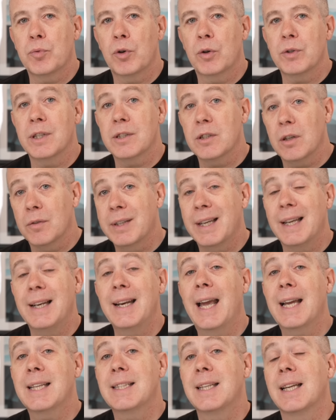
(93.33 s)
the process of
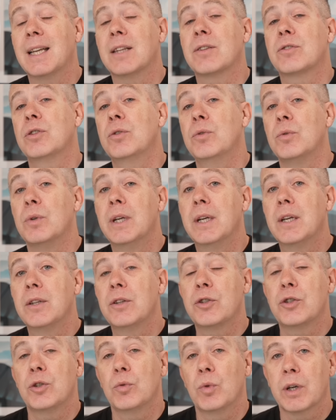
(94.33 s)
connecting it to
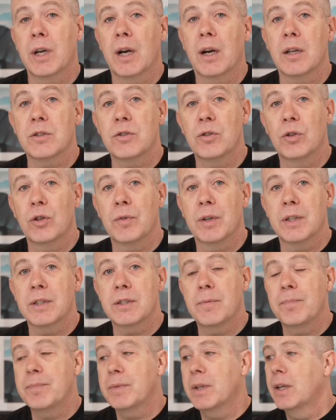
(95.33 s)
the SureCart
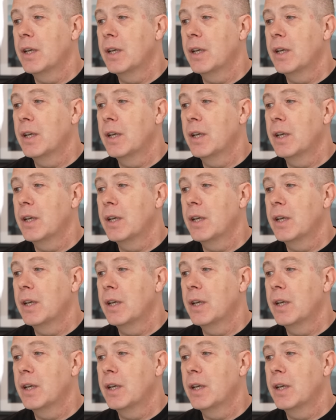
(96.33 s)
servers.